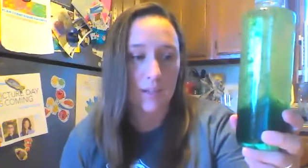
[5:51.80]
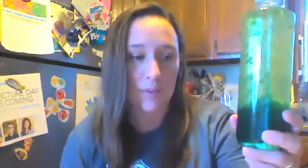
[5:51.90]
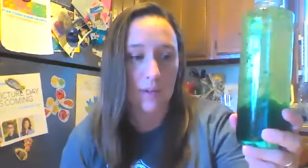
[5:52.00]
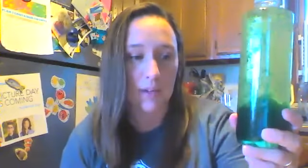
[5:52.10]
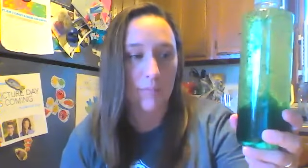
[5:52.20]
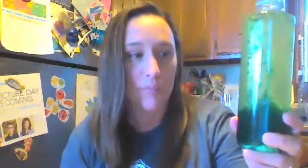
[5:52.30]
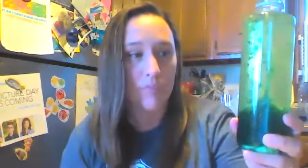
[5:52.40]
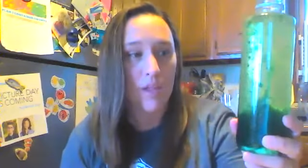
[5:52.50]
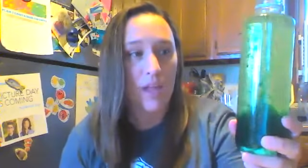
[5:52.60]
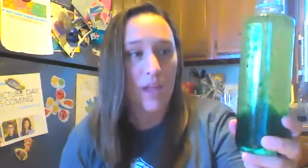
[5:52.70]
Okay,
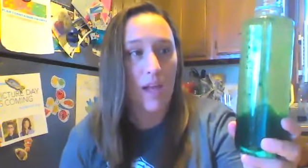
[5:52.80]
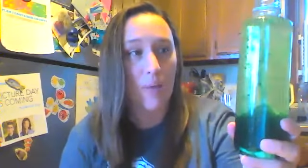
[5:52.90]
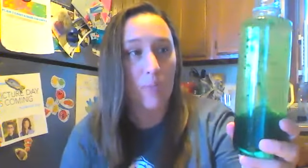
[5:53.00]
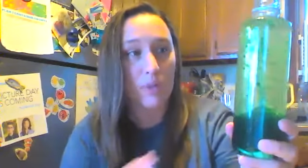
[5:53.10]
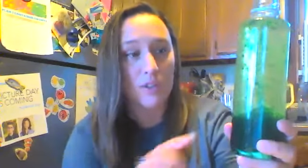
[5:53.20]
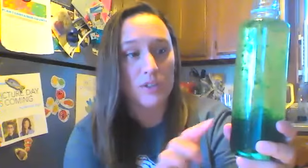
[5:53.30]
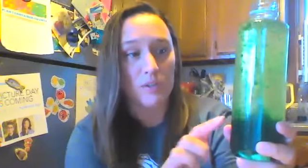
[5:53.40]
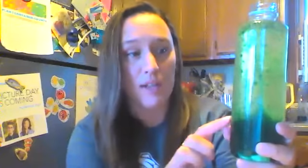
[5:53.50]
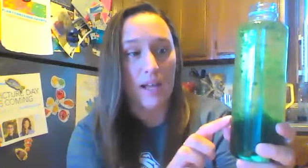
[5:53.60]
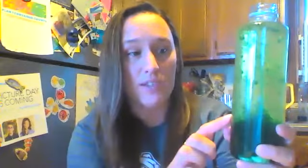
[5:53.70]
and what they're
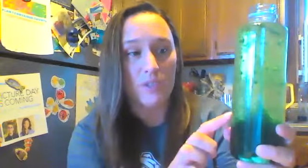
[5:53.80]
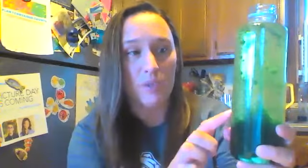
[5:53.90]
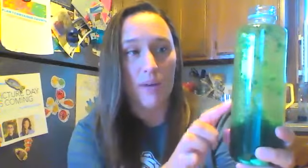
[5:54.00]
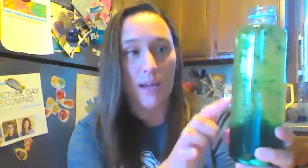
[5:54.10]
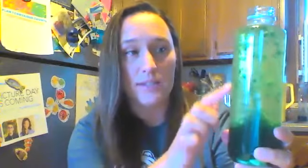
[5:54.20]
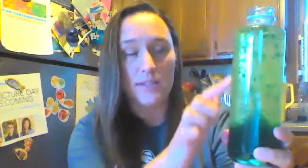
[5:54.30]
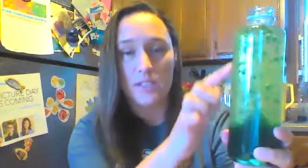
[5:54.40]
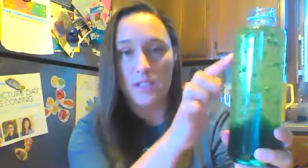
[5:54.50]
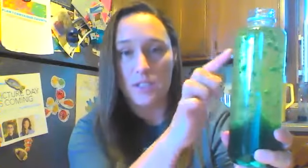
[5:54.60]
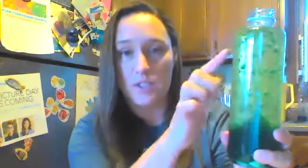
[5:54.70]
doing as they're rising
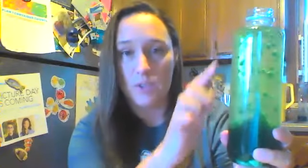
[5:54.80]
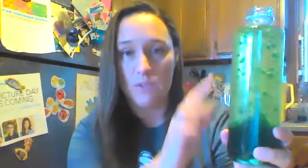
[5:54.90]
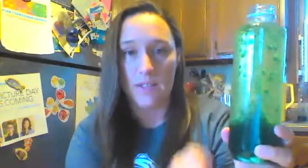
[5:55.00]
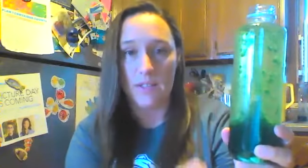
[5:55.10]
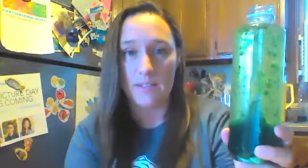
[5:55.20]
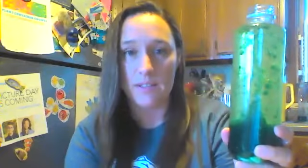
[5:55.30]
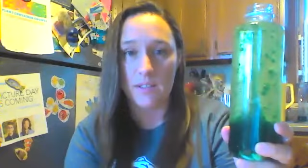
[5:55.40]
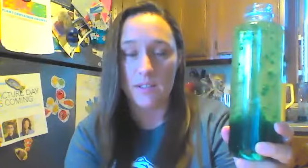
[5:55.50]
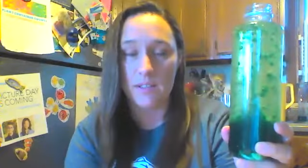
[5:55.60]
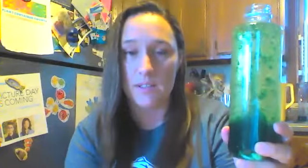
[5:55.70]
to the surface,
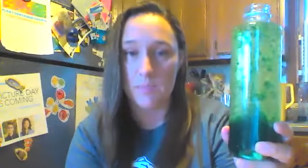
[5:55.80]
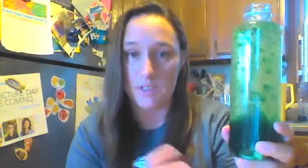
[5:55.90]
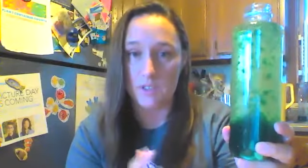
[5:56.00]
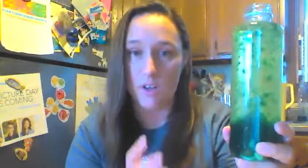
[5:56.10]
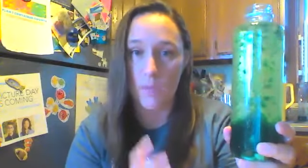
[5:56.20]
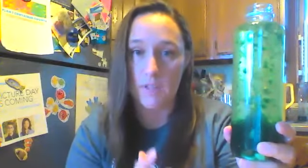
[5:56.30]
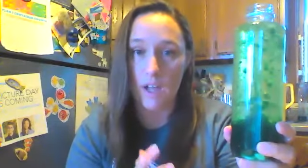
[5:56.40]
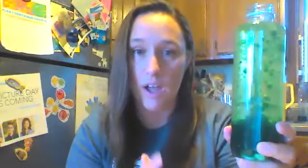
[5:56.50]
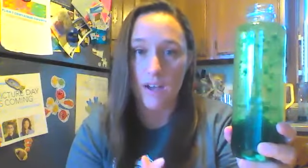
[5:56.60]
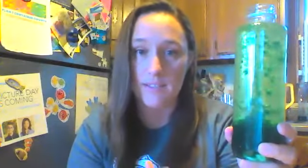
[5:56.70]
since carbon
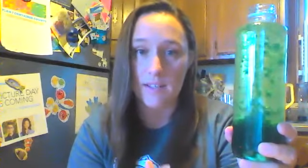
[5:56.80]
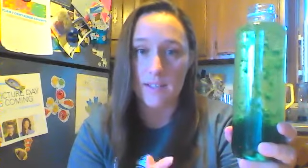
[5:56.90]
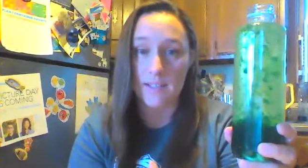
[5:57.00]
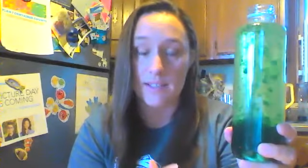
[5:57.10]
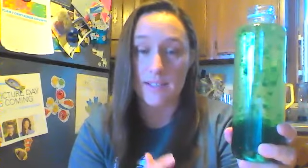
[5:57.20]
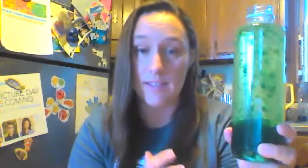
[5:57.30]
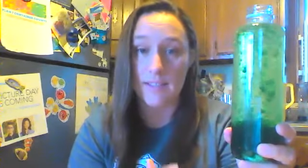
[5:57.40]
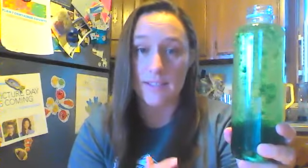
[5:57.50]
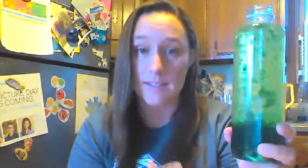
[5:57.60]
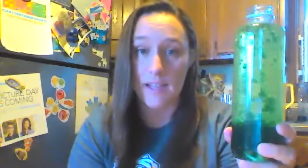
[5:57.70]
dioxide is
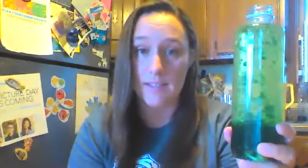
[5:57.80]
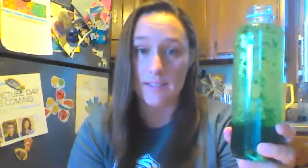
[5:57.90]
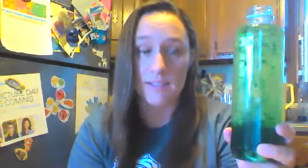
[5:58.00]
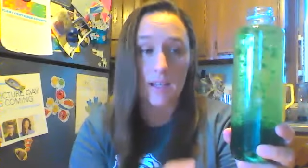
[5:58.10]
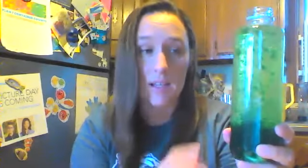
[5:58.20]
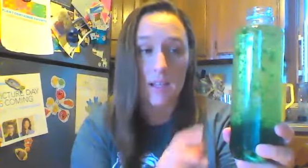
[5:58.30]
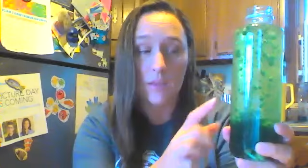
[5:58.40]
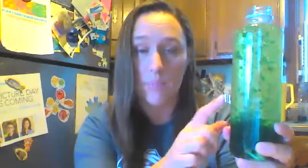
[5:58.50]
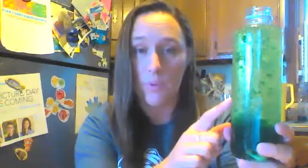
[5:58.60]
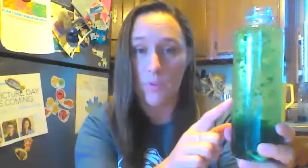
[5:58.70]
less dense
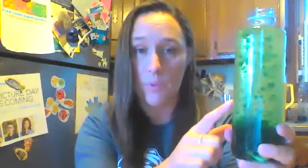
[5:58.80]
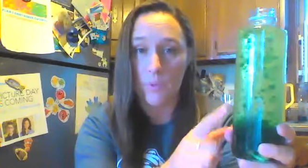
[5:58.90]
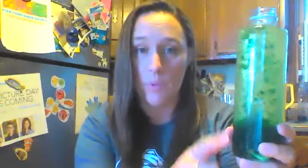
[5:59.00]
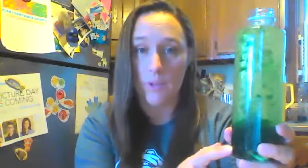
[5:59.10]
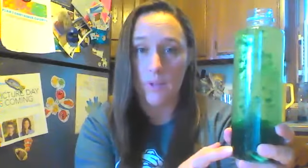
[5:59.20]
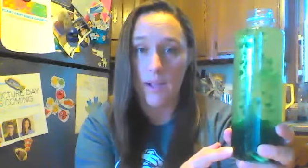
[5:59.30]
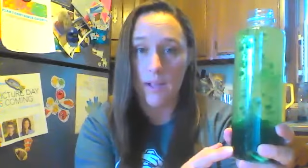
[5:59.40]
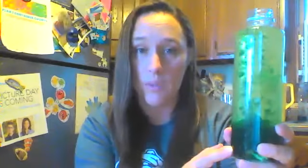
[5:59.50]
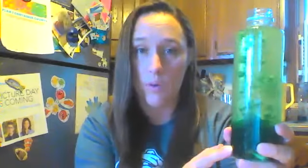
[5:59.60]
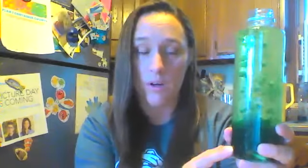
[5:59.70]
than both the oil and
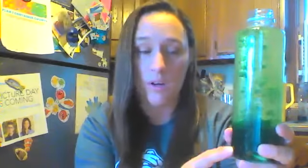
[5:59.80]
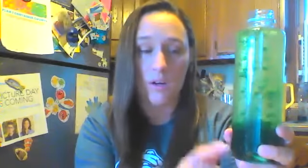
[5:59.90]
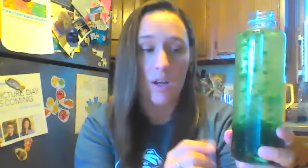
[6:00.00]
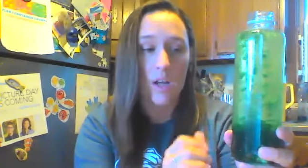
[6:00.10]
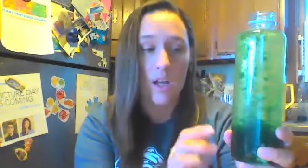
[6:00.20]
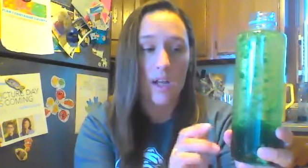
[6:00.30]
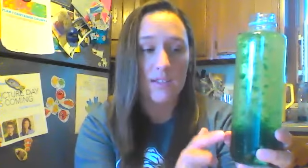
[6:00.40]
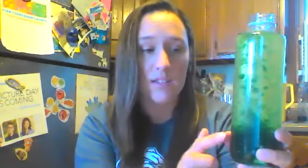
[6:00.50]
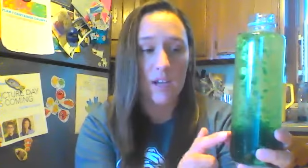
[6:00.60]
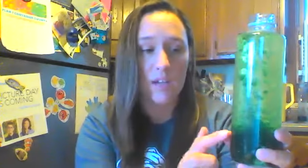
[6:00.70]
the water, it's
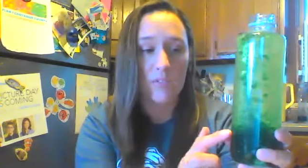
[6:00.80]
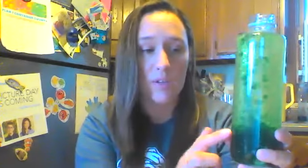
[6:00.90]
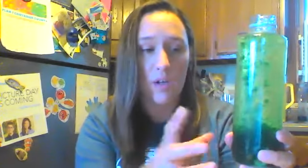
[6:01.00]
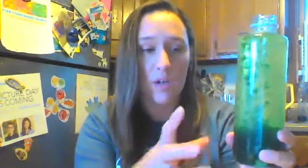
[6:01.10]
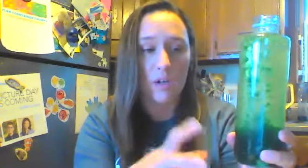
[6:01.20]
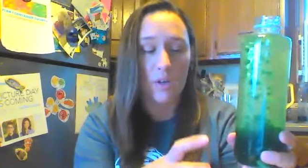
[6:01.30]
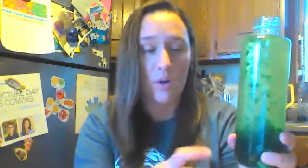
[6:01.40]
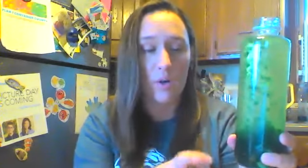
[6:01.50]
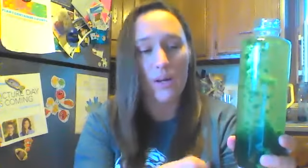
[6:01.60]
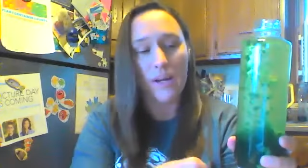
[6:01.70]
kind of
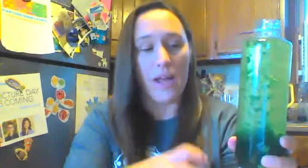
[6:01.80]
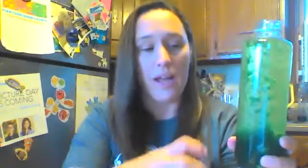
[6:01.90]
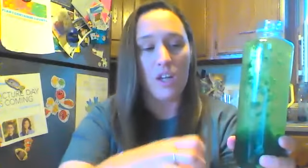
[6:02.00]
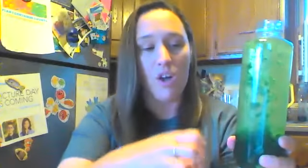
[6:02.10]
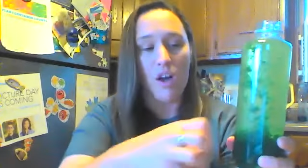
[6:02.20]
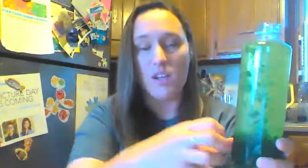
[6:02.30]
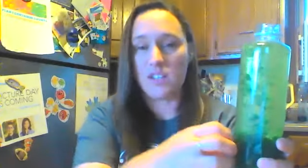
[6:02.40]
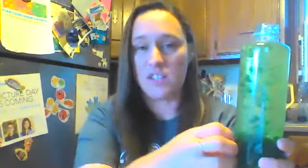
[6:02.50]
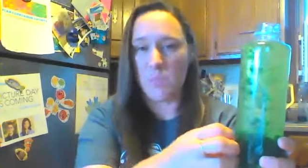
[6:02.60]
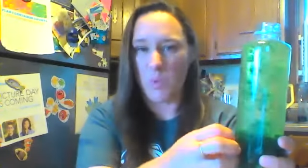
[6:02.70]
hanging on to
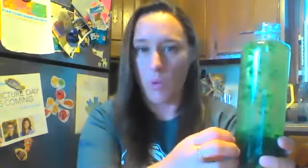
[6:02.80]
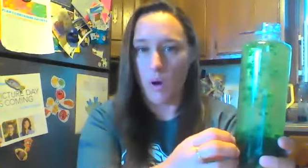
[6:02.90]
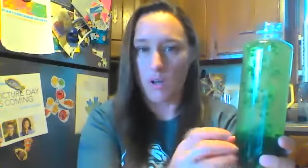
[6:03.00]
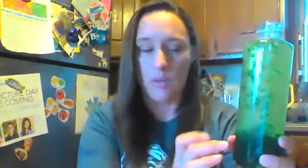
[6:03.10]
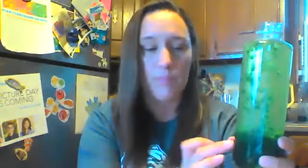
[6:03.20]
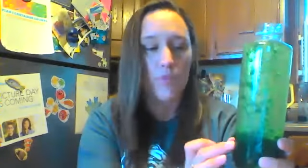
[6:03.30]
some of the water,